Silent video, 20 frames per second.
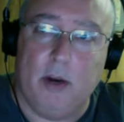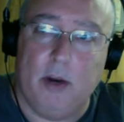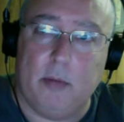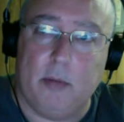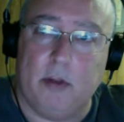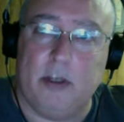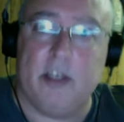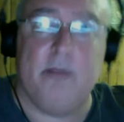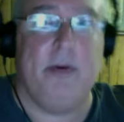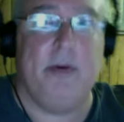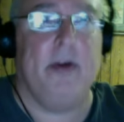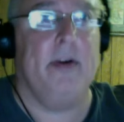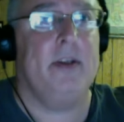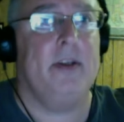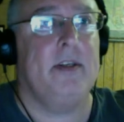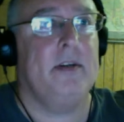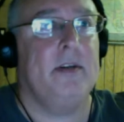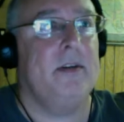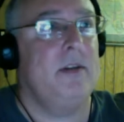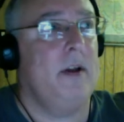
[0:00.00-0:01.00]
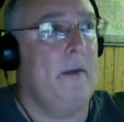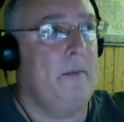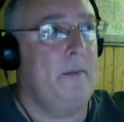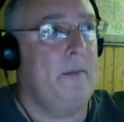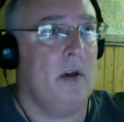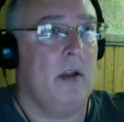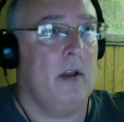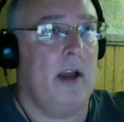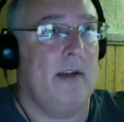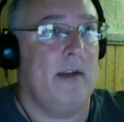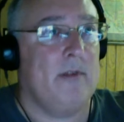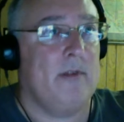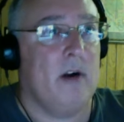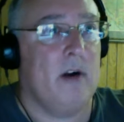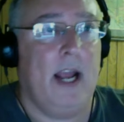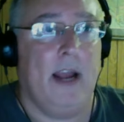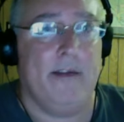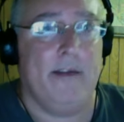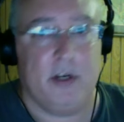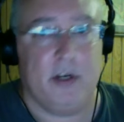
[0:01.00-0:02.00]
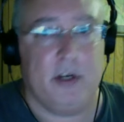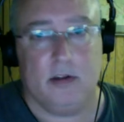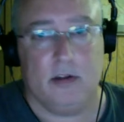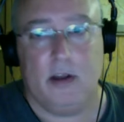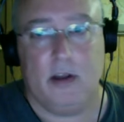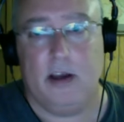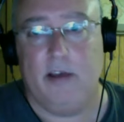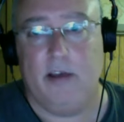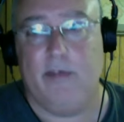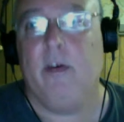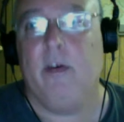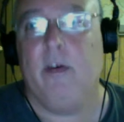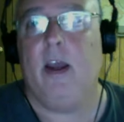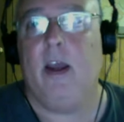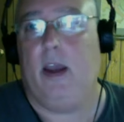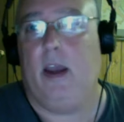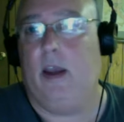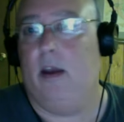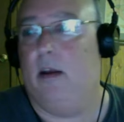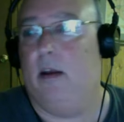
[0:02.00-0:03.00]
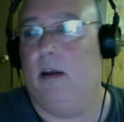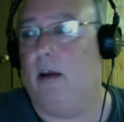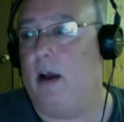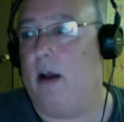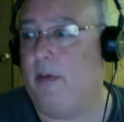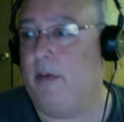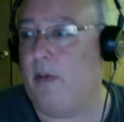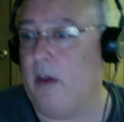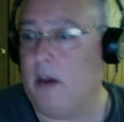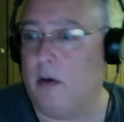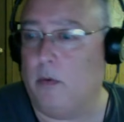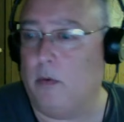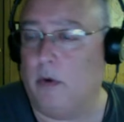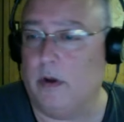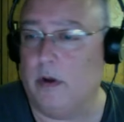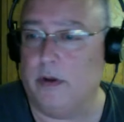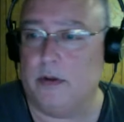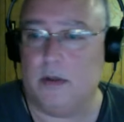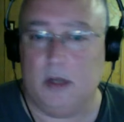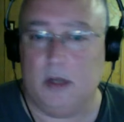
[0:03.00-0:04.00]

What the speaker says: experiences you'll ever have in your life. And I think it was